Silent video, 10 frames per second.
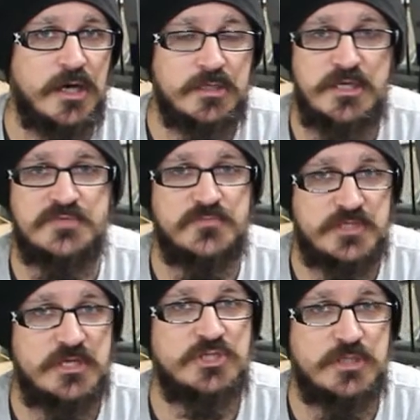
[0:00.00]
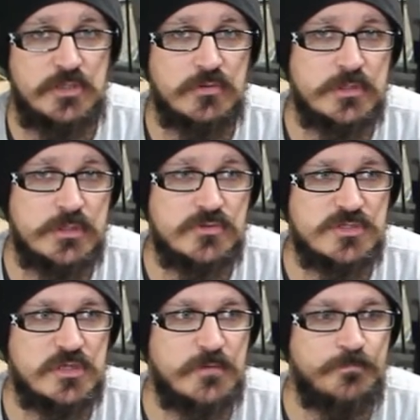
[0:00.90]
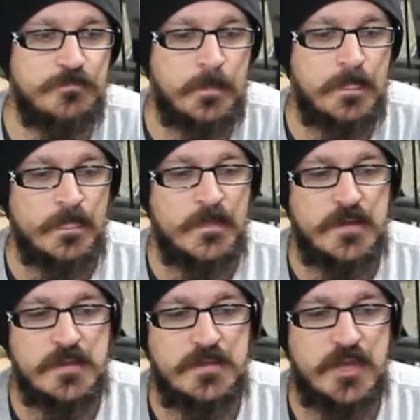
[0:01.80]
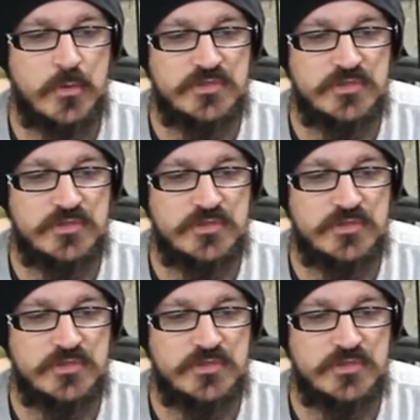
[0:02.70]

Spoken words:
customization that you can do to them. There